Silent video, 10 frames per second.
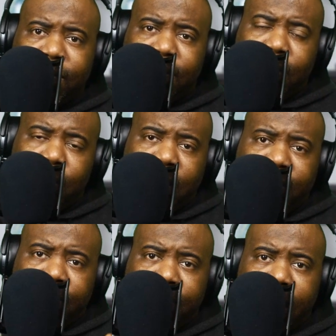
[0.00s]
away
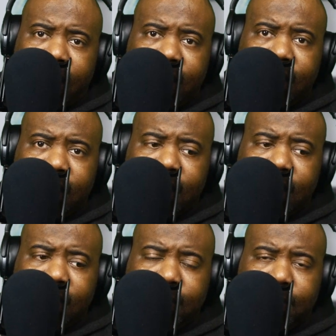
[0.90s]
from that
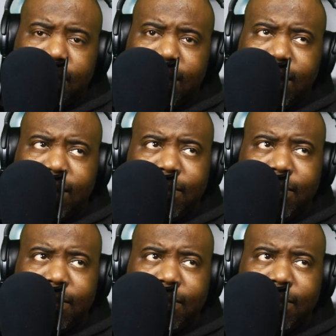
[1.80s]
and to be